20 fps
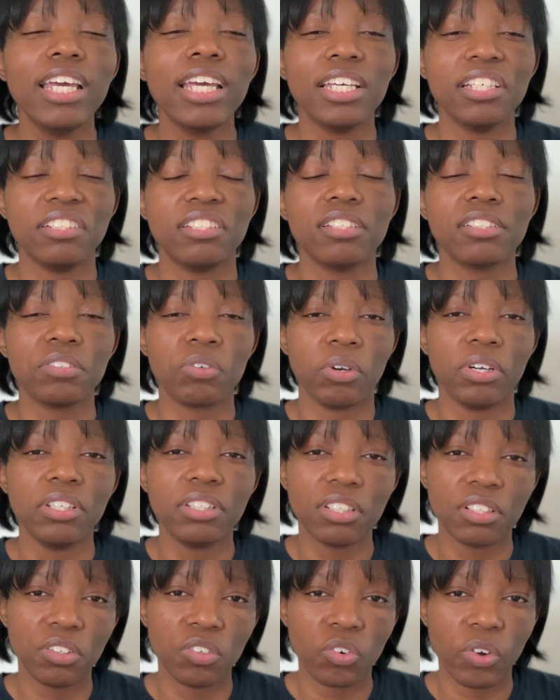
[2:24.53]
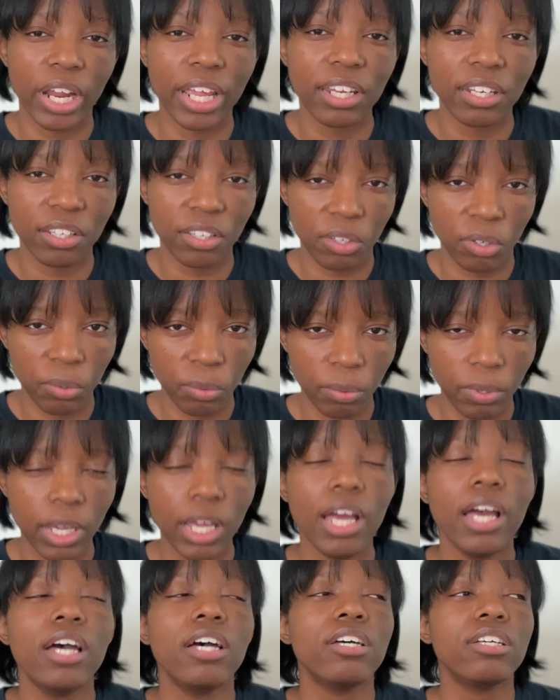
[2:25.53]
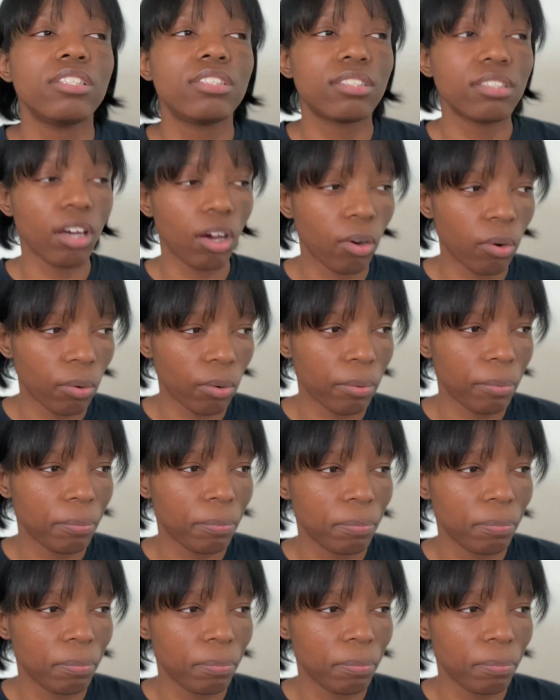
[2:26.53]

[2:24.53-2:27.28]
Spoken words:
is just going to drain you. So